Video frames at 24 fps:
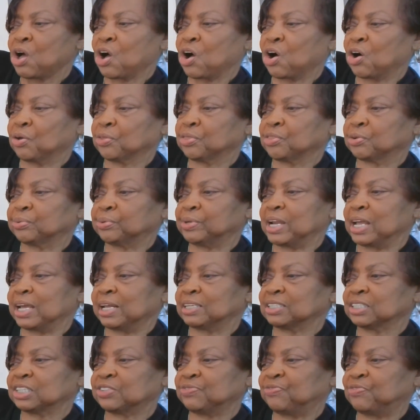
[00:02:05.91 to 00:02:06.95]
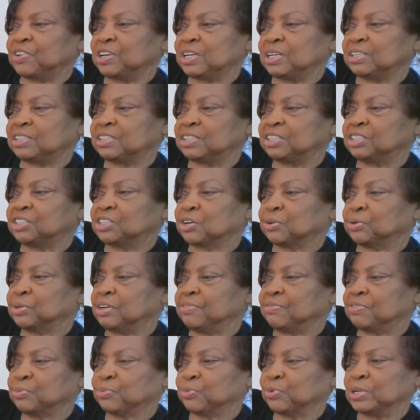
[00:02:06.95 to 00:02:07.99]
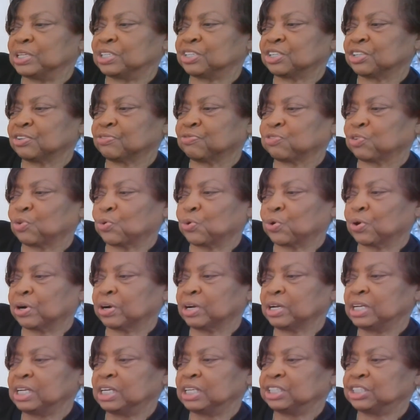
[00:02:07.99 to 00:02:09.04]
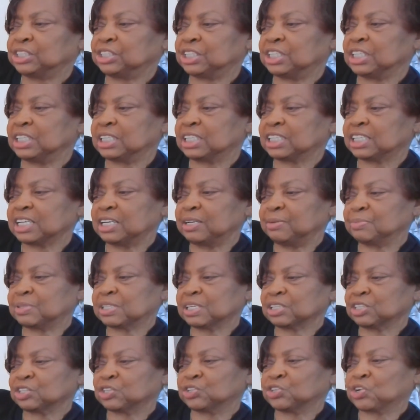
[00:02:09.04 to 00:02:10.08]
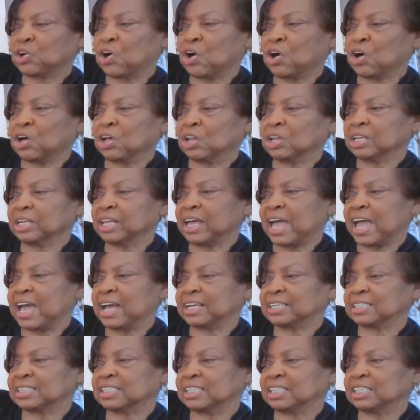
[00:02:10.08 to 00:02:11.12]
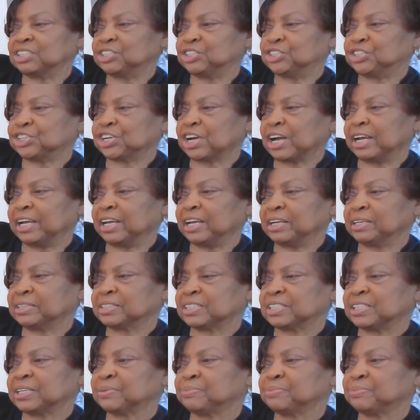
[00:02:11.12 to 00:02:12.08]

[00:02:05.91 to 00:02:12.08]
Although Nana's feet don't even reach the floor, she seems as tall as the giant